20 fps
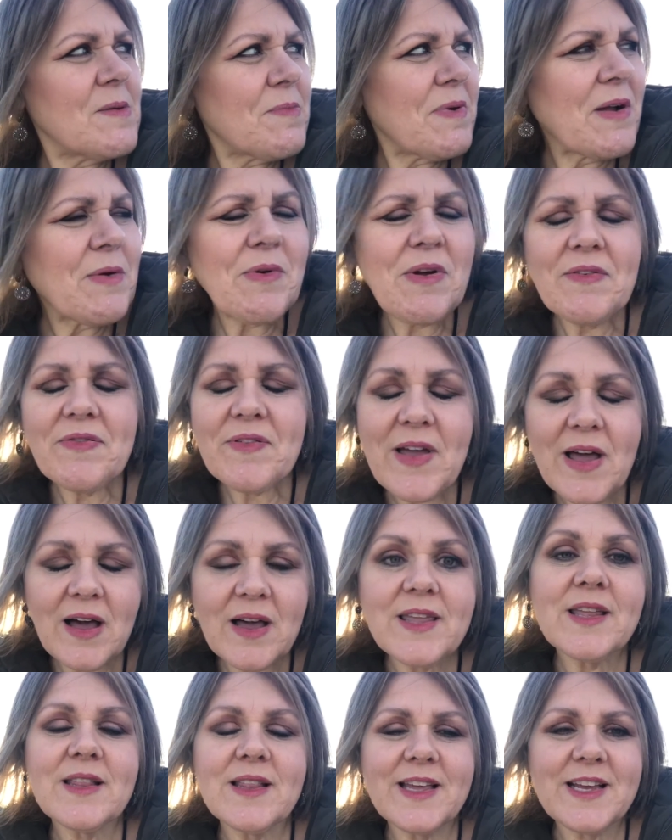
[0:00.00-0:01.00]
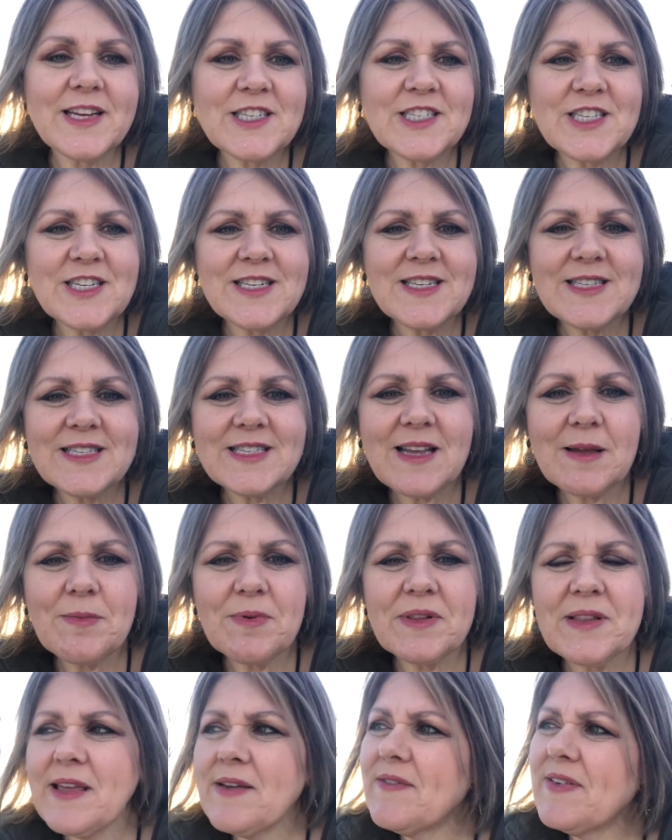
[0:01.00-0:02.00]
By rough calculations, I
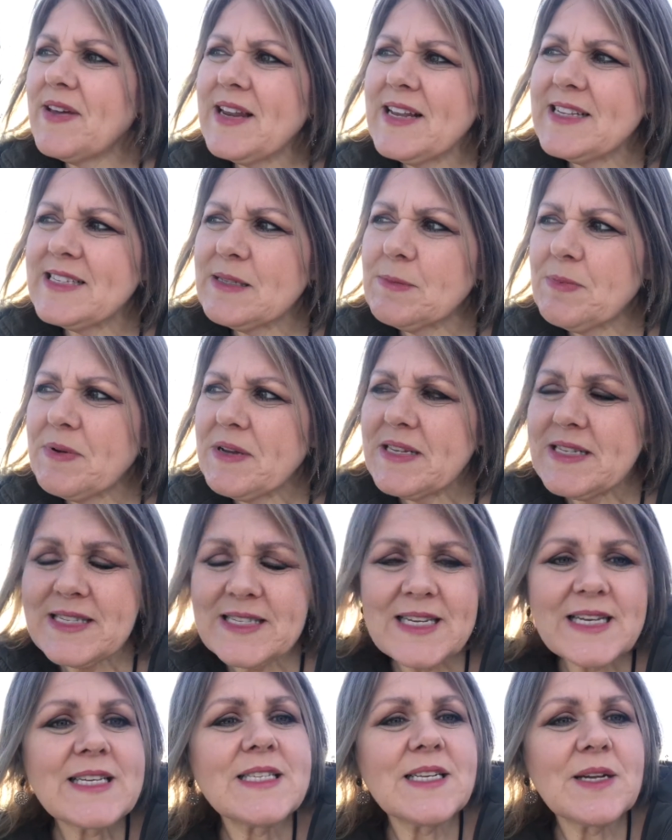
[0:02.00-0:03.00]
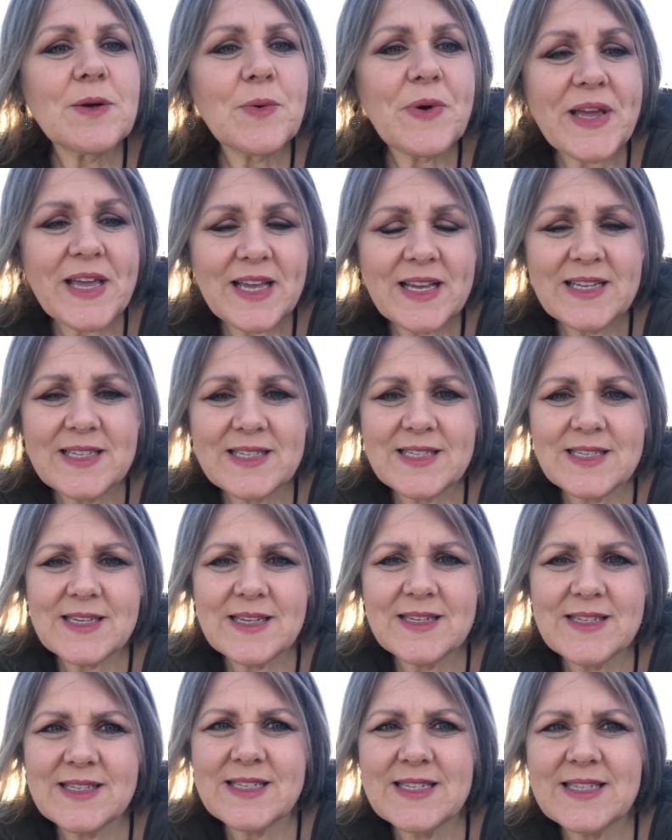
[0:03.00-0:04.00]
believe it has been 60 weeks
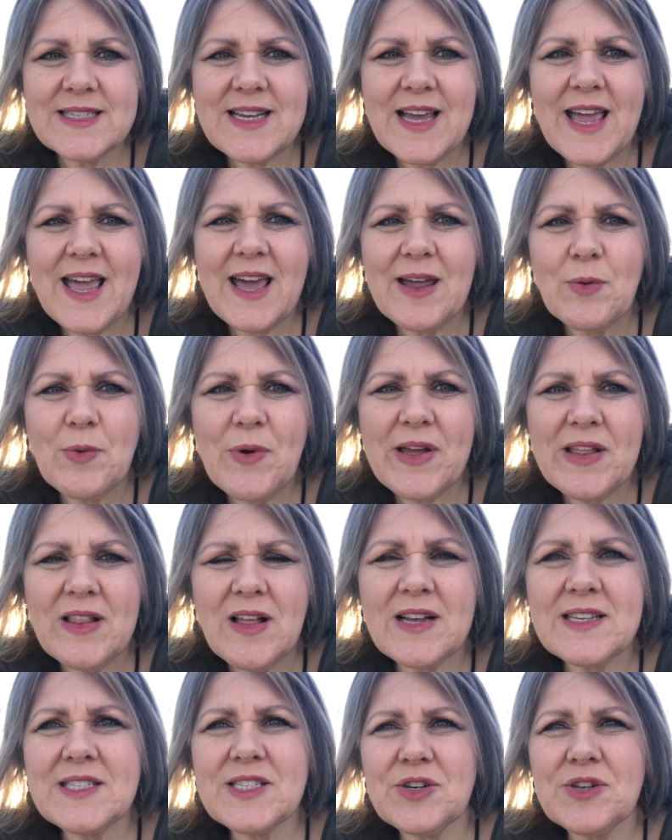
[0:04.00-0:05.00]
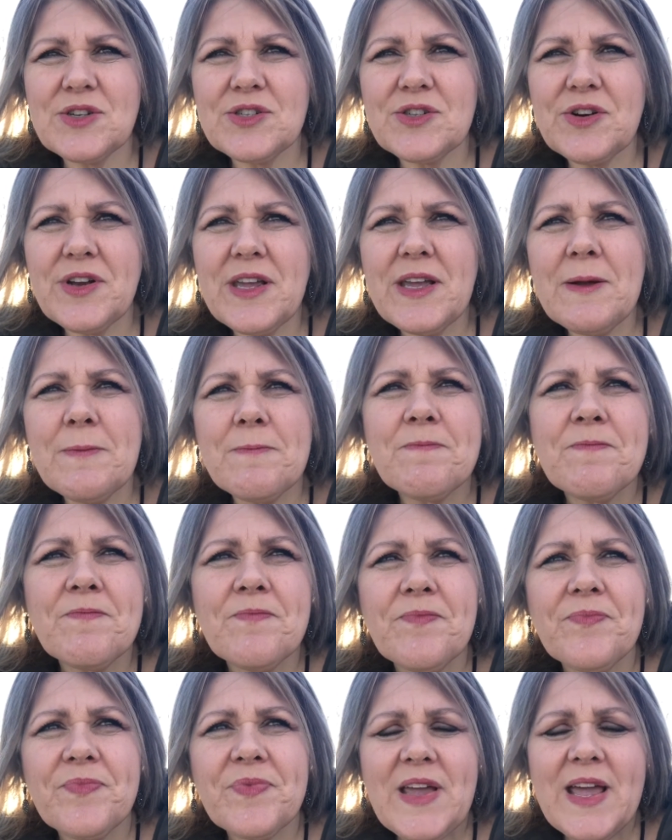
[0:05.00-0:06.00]
since I had weight loss surgery.
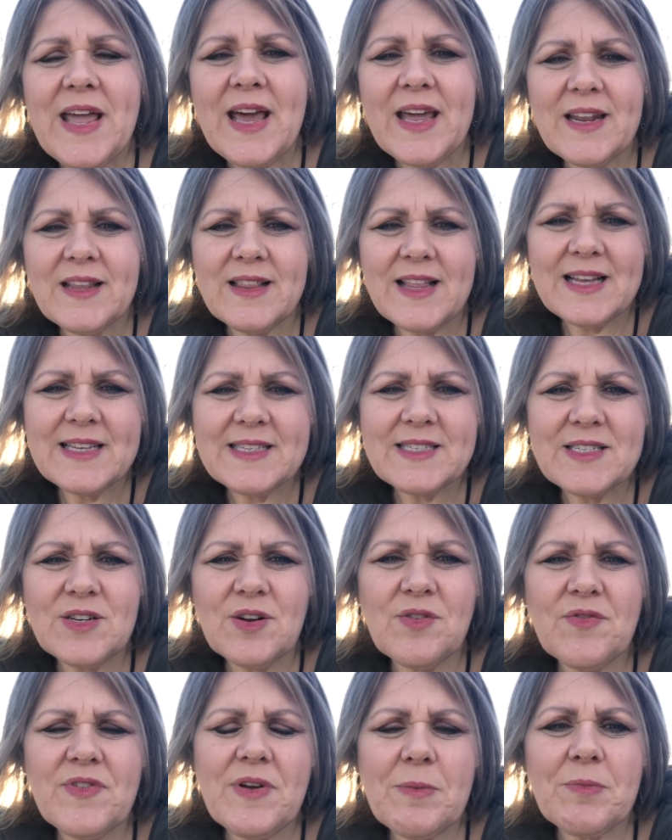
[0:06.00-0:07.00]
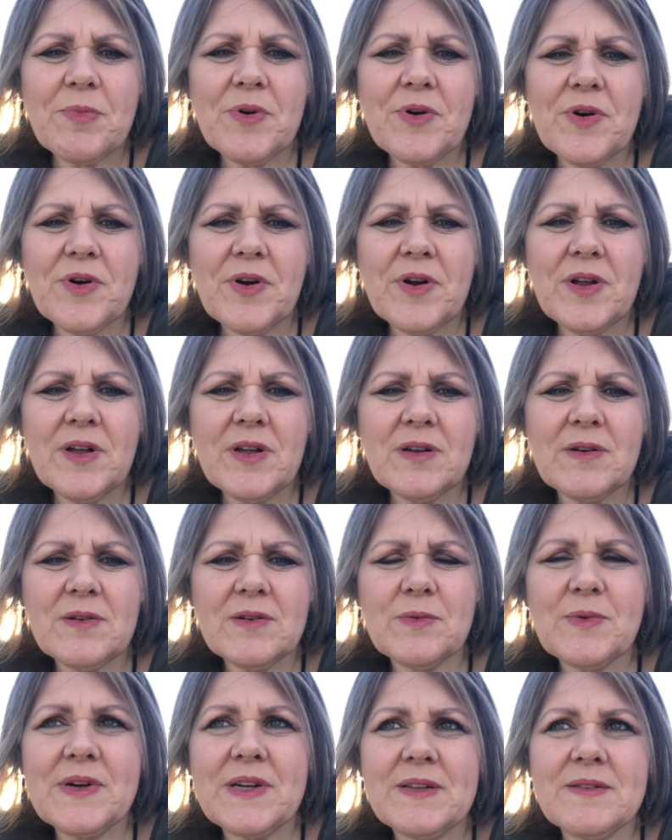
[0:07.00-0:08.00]
I had it last November
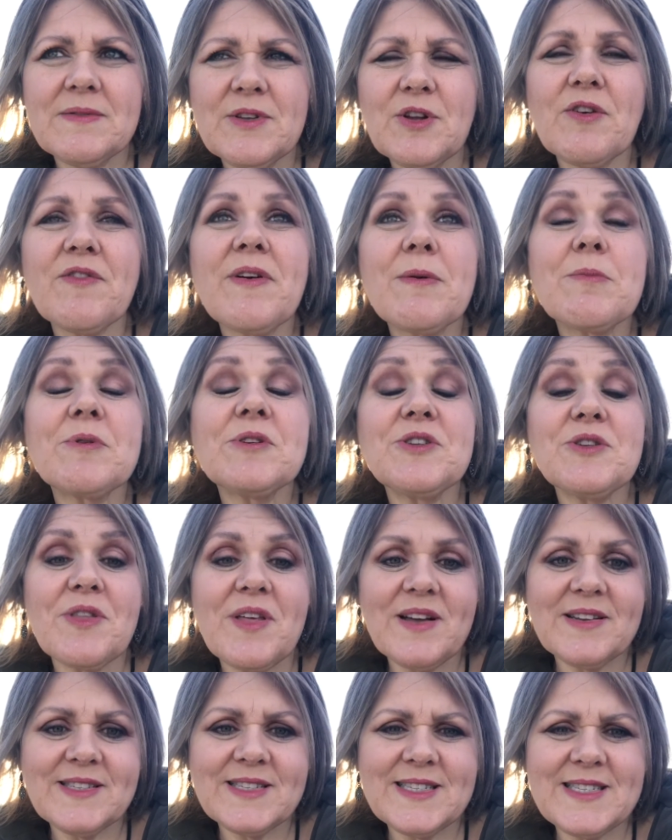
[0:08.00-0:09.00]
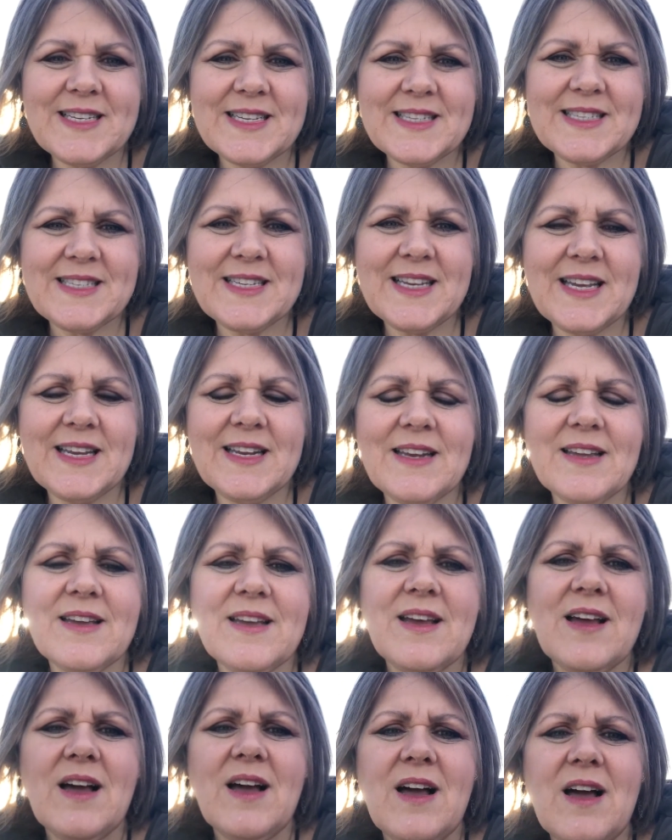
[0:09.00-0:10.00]
2016,
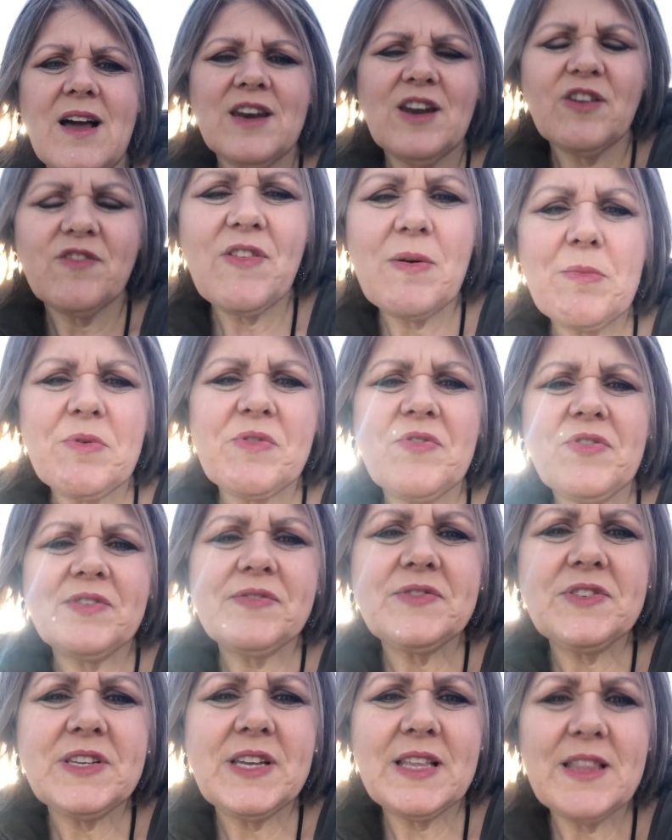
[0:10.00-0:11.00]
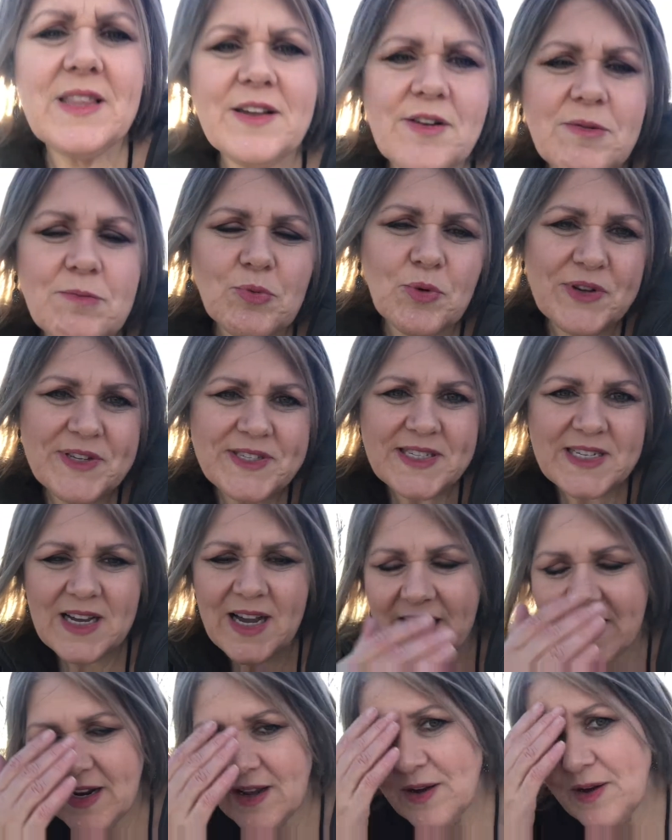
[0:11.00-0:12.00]
on November 15th here in Boise,
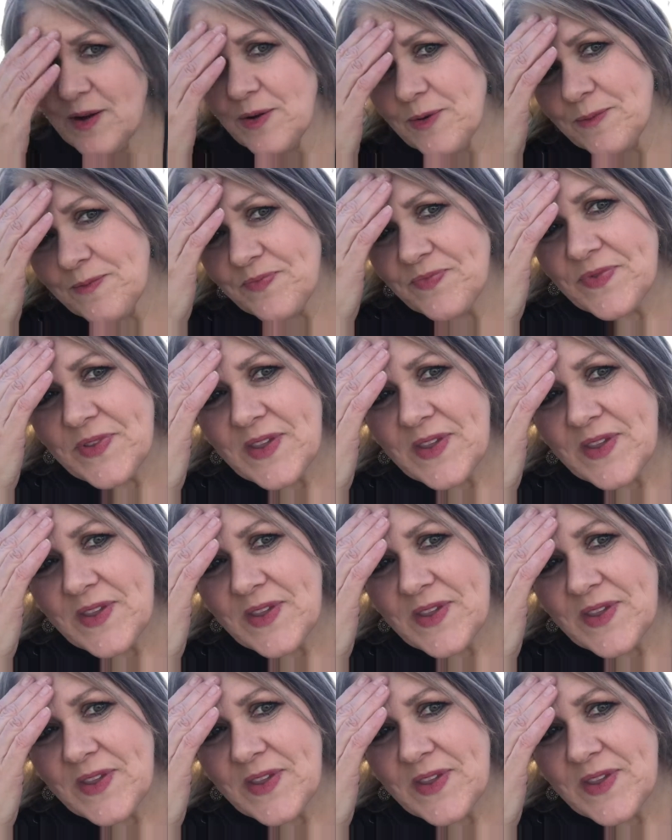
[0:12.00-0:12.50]
Idaho.